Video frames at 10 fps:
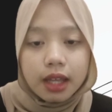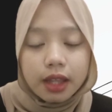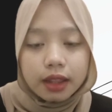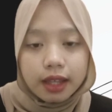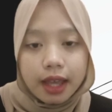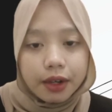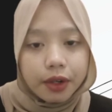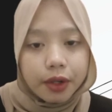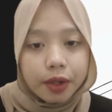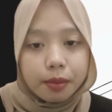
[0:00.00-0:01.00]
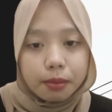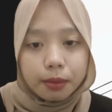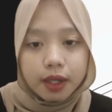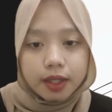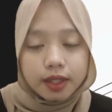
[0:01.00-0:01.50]
the editor
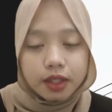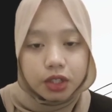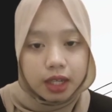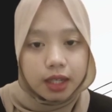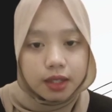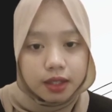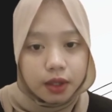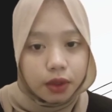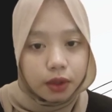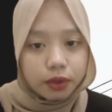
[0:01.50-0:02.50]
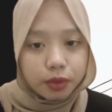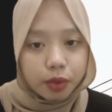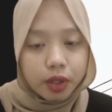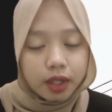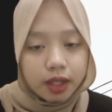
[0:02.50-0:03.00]
must change those
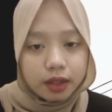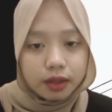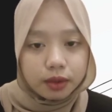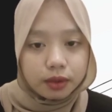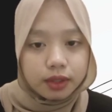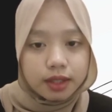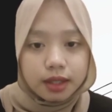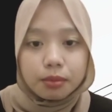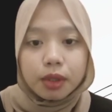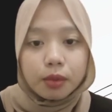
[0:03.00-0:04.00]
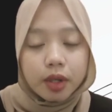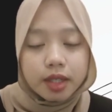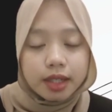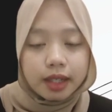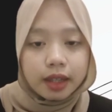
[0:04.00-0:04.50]
words into the simple words
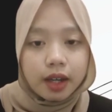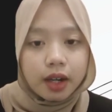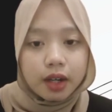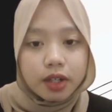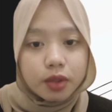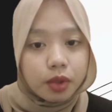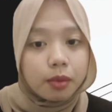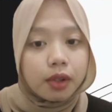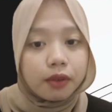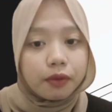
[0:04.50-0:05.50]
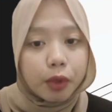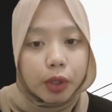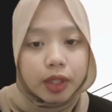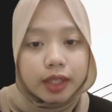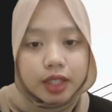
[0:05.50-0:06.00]
that are suitable for
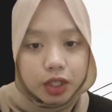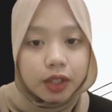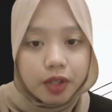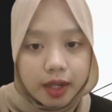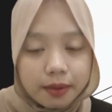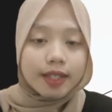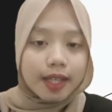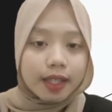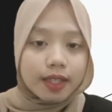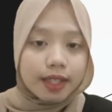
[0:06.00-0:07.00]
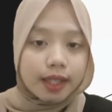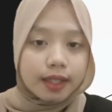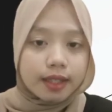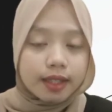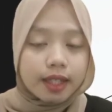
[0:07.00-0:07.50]
the children. Second
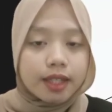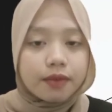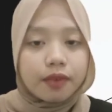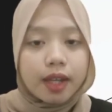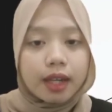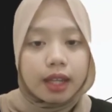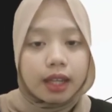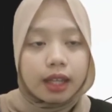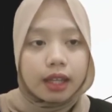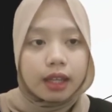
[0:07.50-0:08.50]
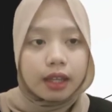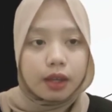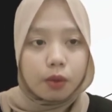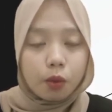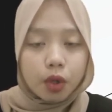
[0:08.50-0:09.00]
challenge is finding
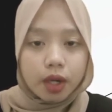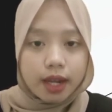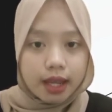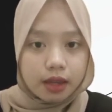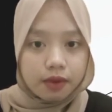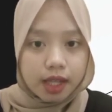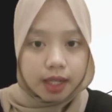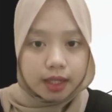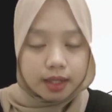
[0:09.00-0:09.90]
word equivalent.